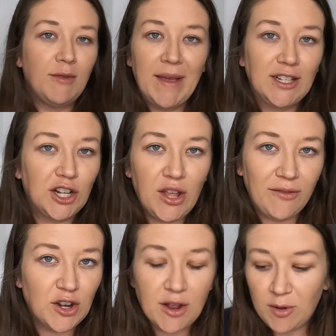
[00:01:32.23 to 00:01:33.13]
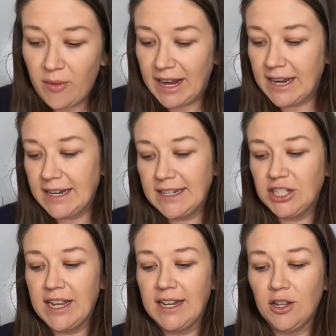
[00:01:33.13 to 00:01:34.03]
make sure you have your number
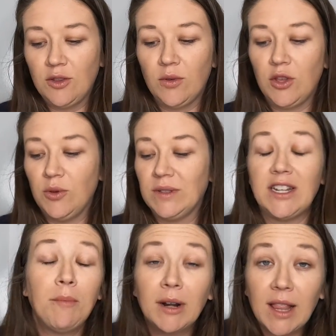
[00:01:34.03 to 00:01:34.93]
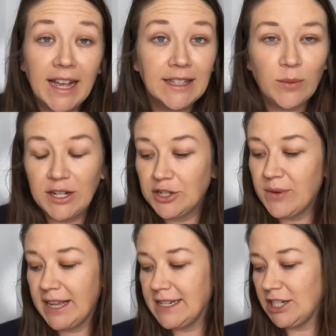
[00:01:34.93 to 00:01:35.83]
recognition, you use number lines when you're
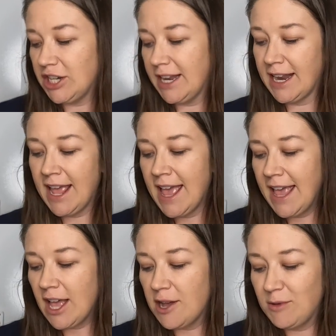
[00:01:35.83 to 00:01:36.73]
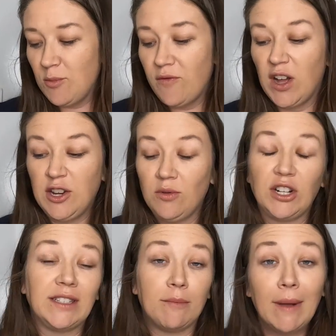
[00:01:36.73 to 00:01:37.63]
doing addition, you move on, you
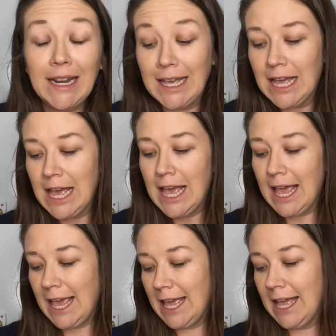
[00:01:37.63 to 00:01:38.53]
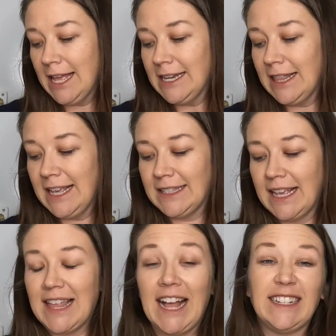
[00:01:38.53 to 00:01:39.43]
learn some money and things
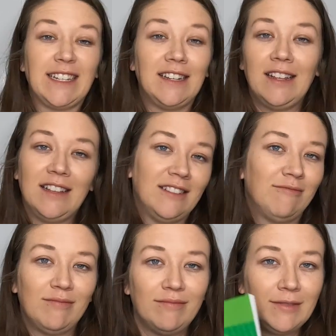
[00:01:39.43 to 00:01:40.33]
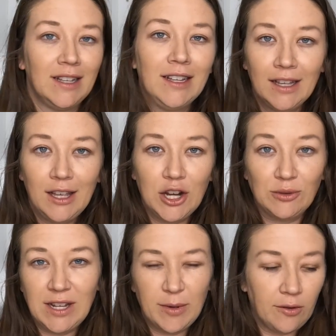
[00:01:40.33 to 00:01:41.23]
like that. You
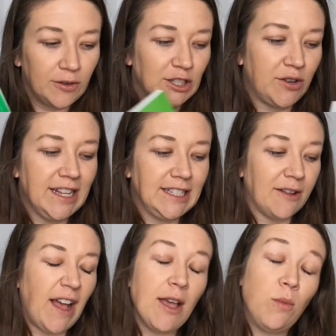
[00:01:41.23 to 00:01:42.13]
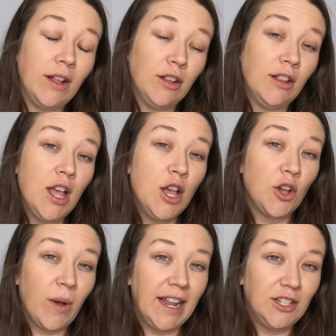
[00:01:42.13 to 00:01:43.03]
know, typical first grade stuff. I will
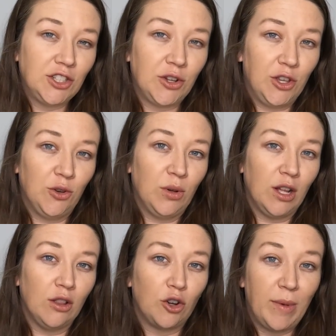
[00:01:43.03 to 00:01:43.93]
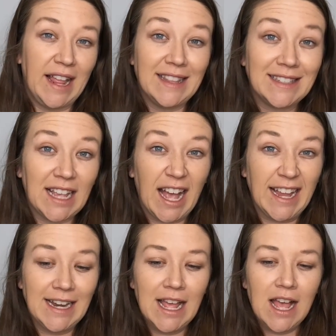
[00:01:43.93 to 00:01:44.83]
go ahead and show you a little bit
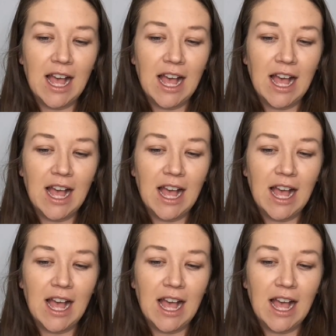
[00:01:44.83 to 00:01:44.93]
inside,